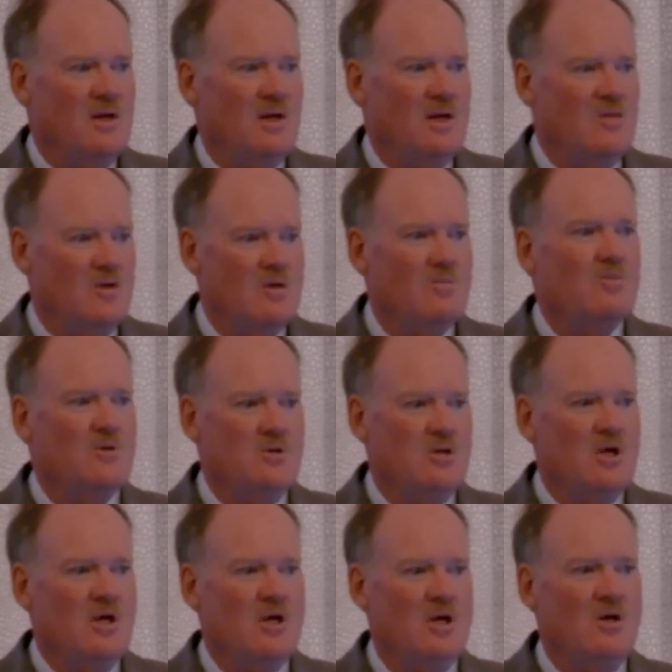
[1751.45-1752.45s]
And this
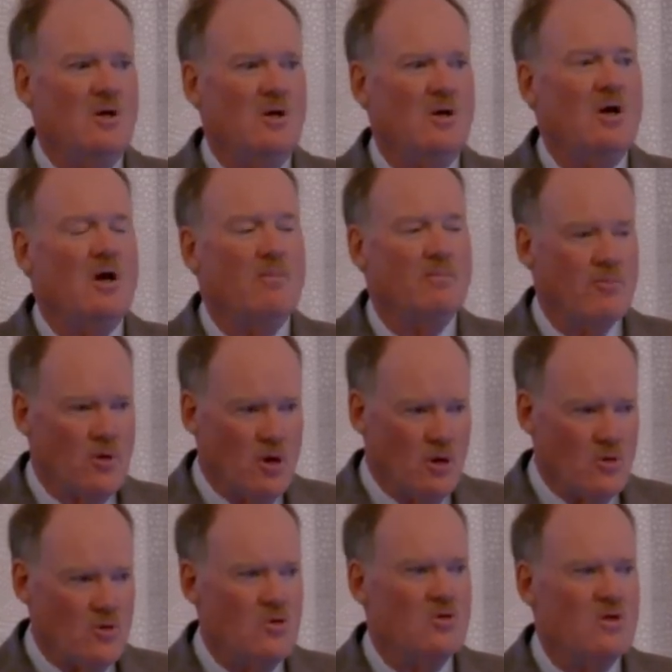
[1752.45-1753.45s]
particular
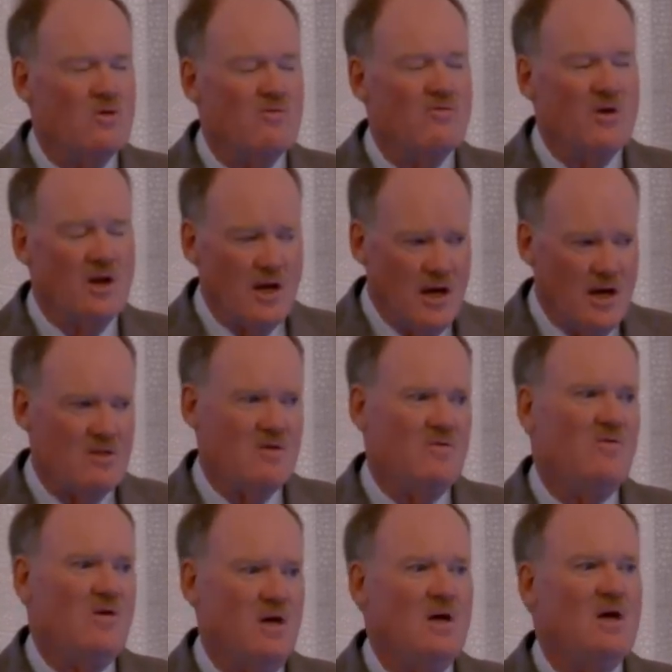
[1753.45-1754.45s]
approach, this
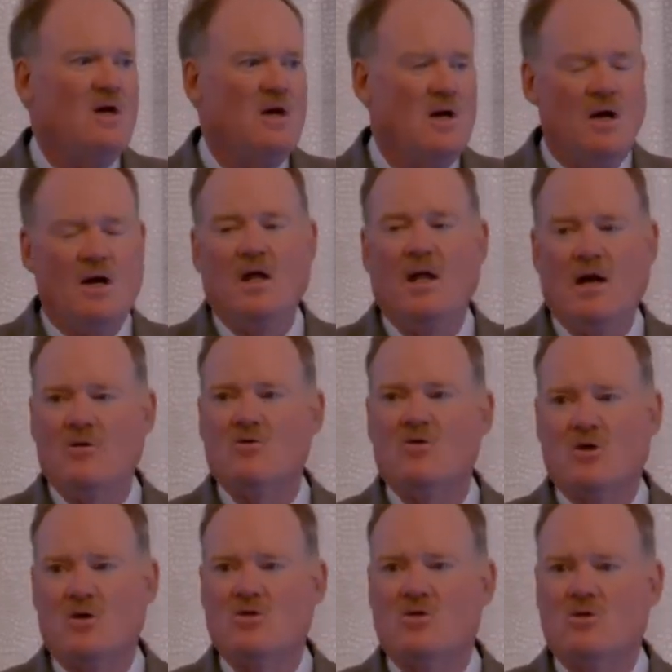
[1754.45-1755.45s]
philosophy,
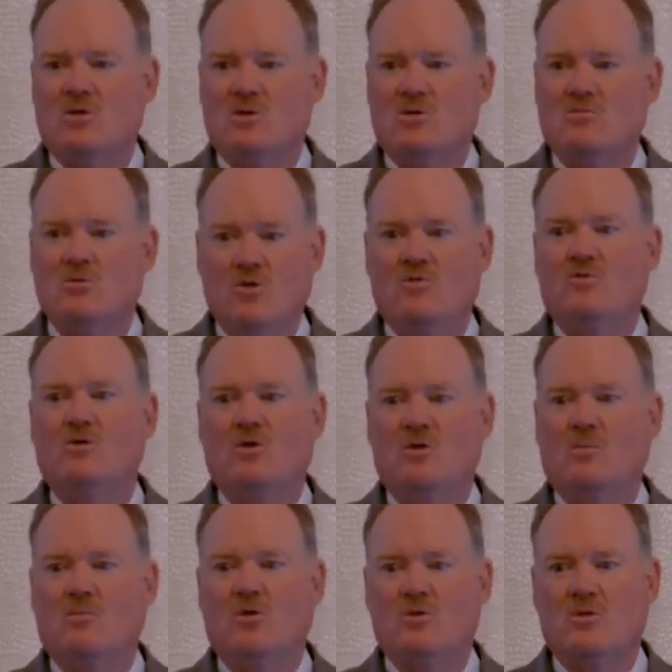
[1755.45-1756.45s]
allows us to move to
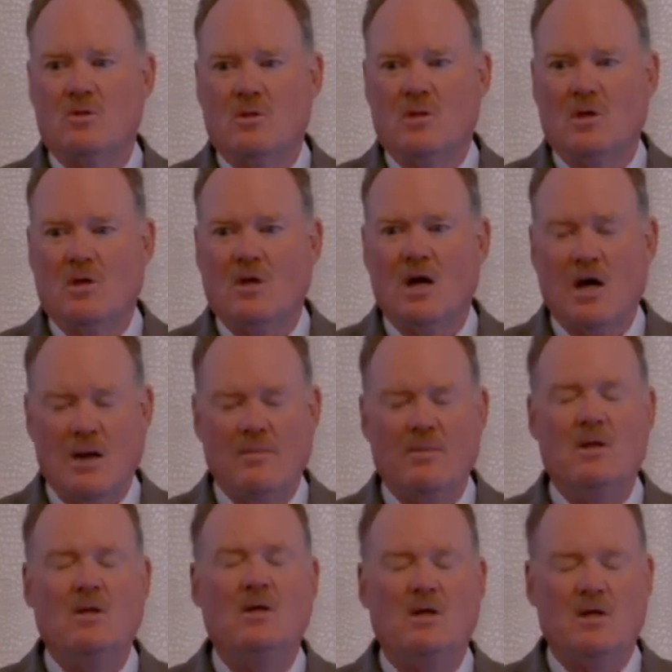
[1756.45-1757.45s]
the most
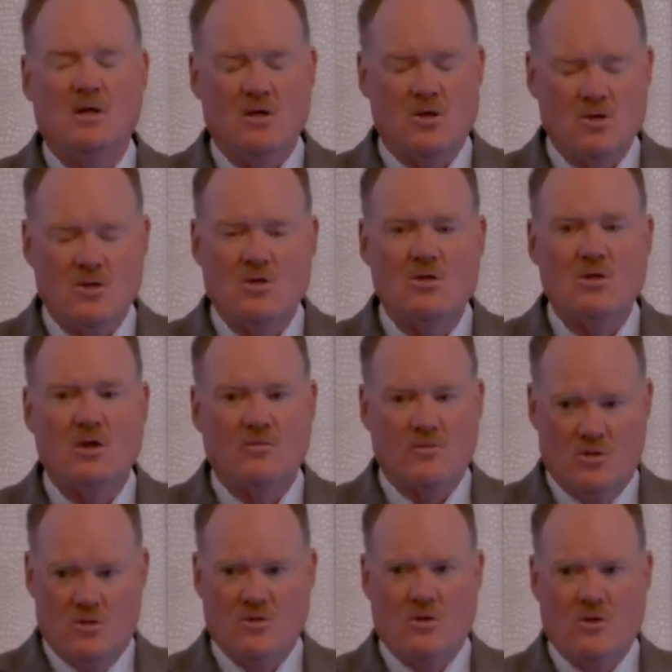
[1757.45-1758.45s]
common conditions of
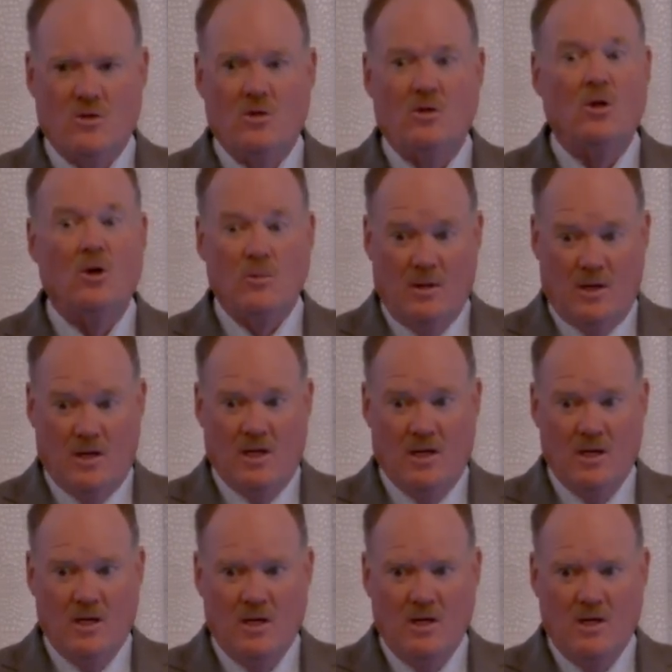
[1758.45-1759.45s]
concern globally,
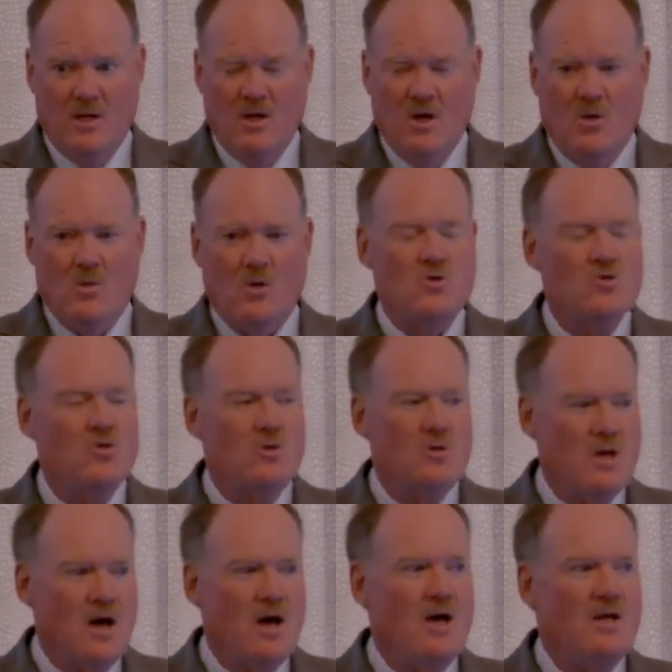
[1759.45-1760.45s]
which are
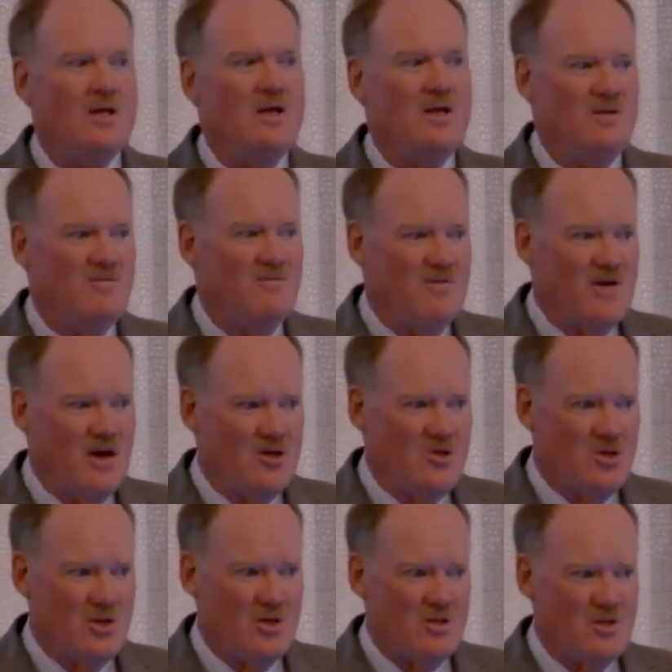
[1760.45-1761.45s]

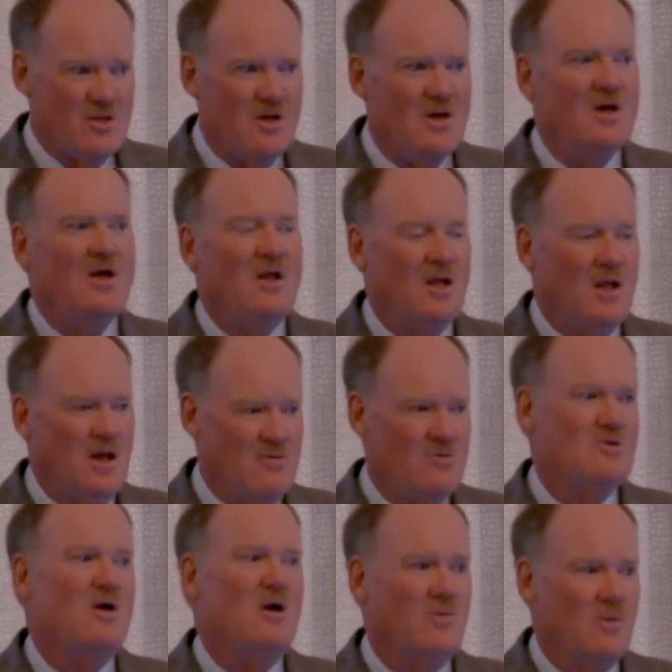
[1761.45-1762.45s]
non-infectious
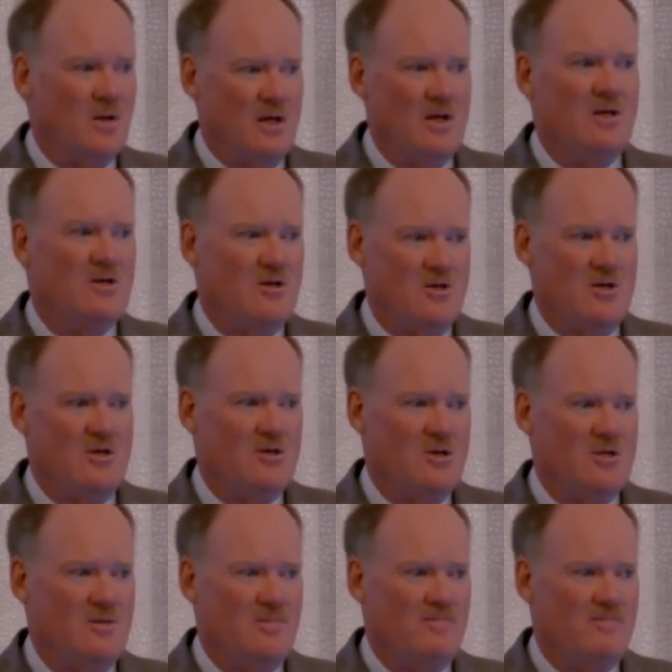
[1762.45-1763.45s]
lifestyle-related
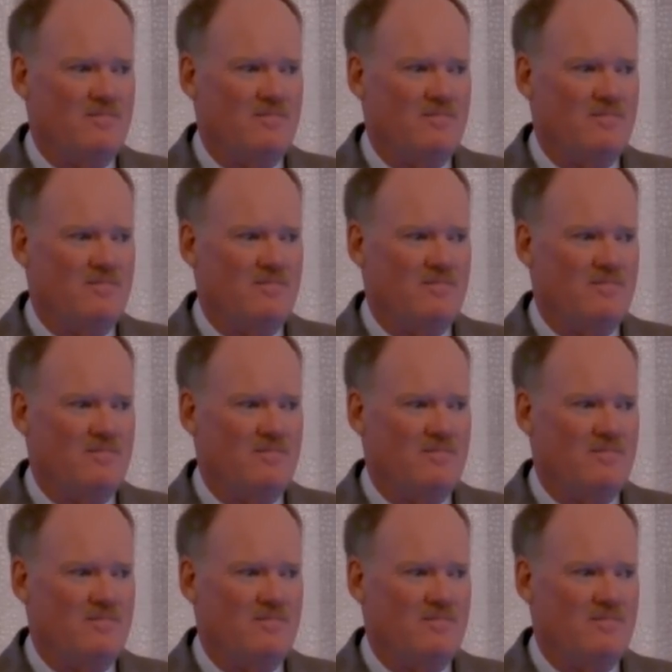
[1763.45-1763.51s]
diseases.